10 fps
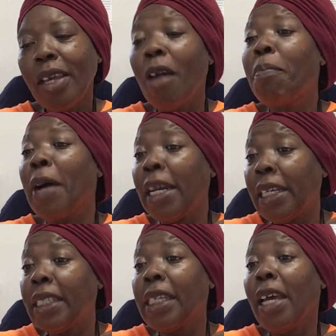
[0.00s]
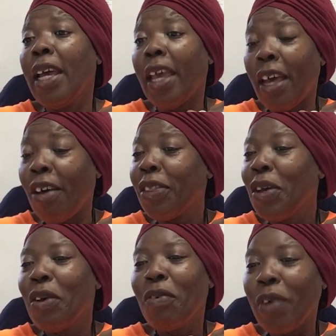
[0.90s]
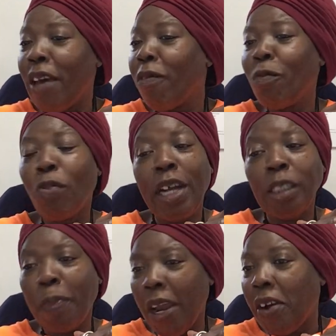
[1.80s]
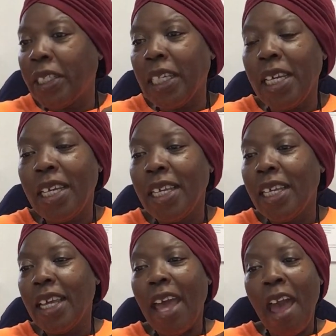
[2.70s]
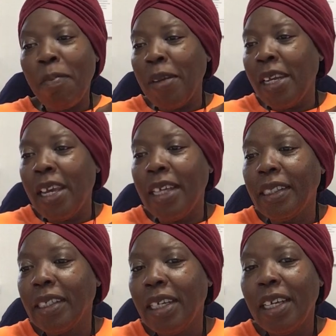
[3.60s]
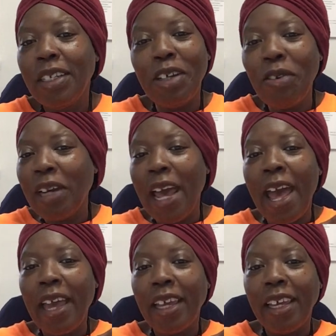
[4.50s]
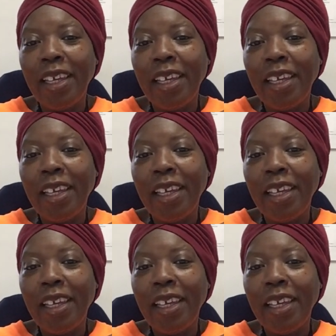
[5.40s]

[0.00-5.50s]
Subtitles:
Abundance, health, wealth, prosperity, happiness, no lack,